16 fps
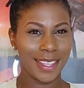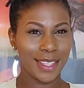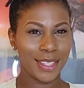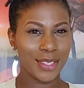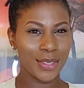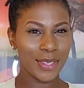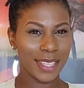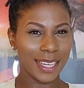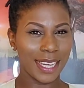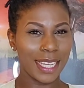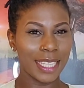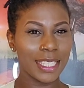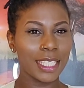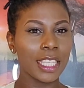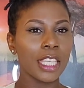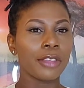So
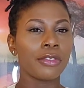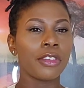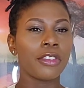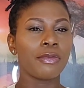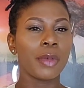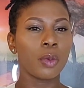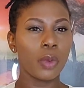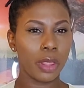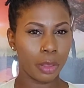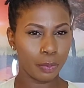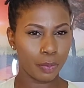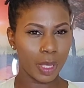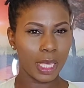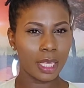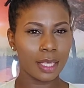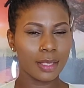guys, if you've been with
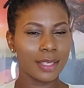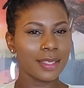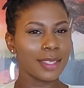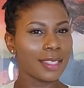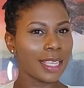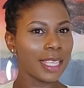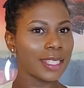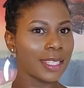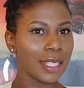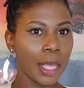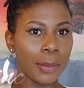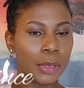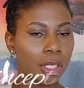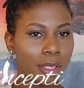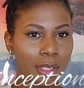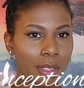me since the
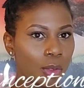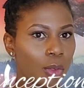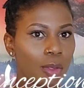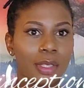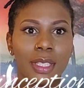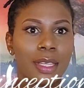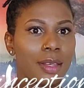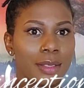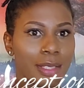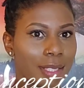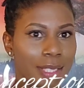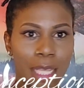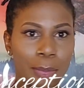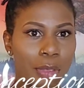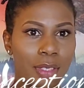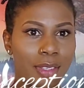inception or the
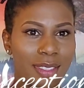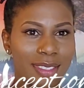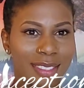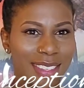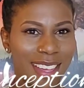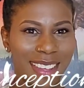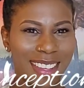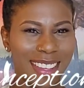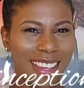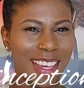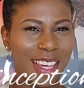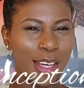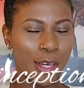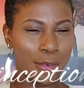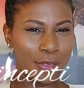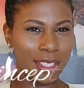conception
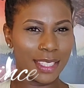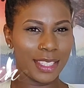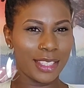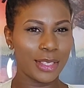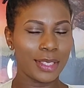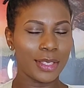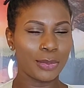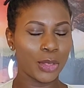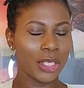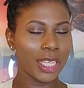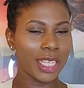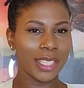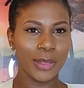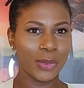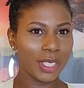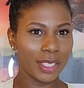of this YouTube
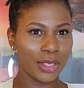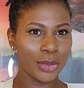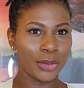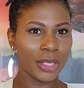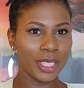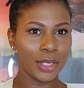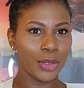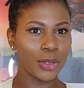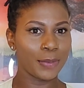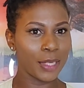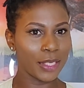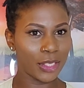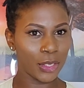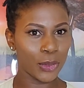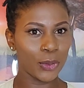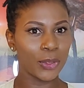channel, which is already 2
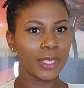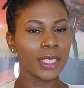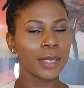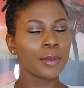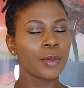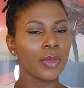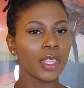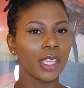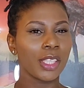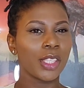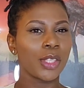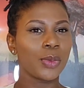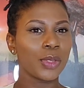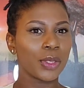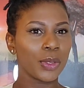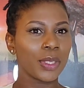months old,
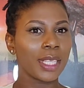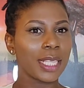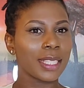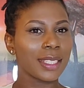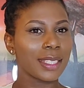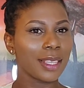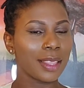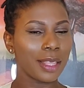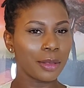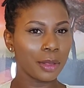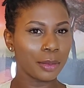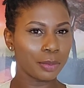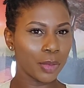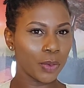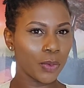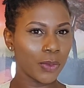you will know that the
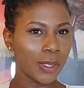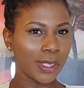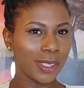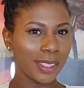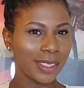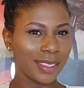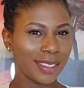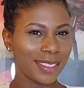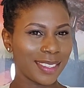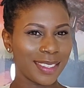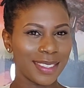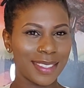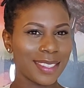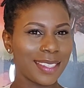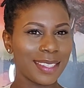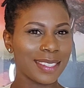number one
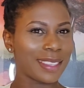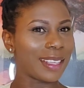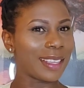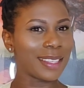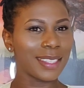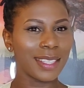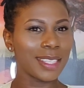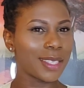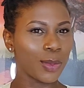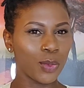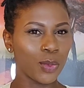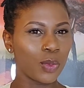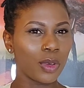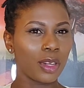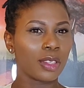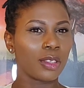onto this list is
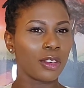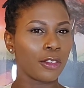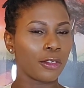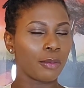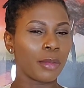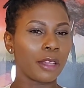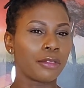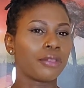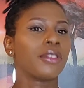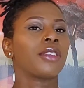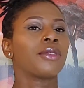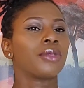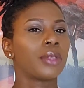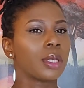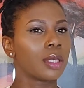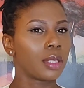one of my
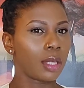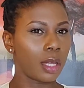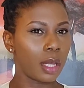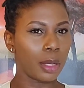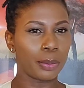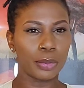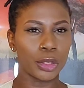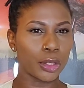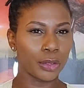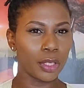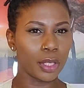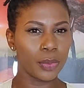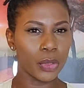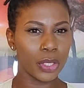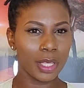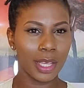favorite
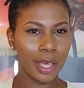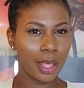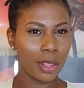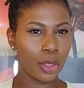perfumes.